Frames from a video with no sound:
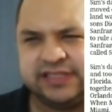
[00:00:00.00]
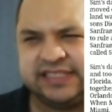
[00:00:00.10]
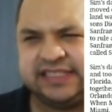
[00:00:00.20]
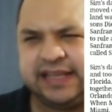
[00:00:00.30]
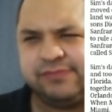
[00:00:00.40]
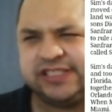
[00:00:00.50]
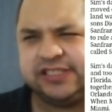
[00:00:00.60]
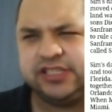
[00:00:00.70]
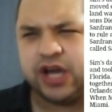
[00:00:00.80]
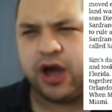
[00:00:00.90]
Sim's
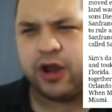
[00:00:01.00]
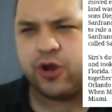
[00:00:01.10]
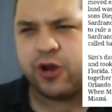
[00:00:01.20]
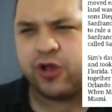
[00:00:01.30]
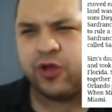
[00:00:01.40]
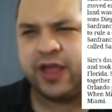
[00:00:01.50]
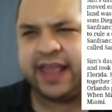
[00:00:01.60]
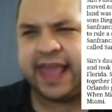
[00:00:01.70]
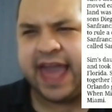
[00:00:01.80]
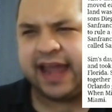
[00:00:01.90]
daughter,
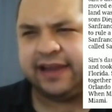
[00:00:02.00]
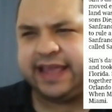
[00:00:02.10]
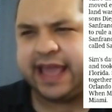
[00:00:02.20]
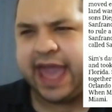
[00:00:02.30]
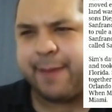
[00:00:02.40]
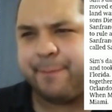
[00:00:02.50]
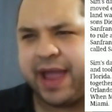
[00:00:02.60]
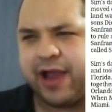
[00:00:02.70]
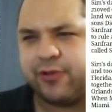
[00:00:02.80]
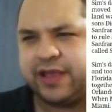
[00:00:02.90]
Callie, had
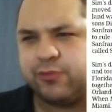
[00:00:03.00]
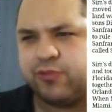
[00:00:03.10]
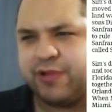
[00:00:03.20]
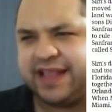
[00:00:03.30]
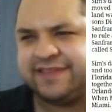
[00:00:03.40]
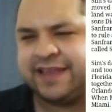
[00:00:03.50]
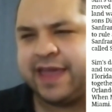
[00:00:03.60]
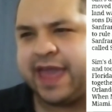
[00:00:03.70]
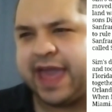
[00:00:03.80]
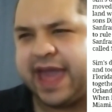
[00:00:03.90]
married Rit
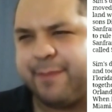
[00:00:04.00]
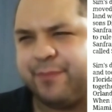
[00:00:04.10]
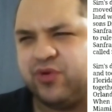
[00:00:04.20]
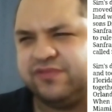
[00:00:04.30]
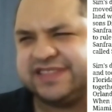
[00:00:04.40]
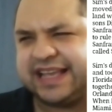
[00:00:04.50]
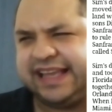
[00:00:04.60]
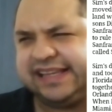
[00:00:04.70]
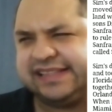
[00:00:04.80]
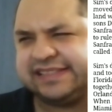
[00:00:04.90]
and moved
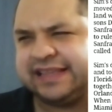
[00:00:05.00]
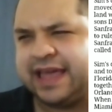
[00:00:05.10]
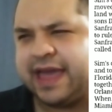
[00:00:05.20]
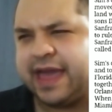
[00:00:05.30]
east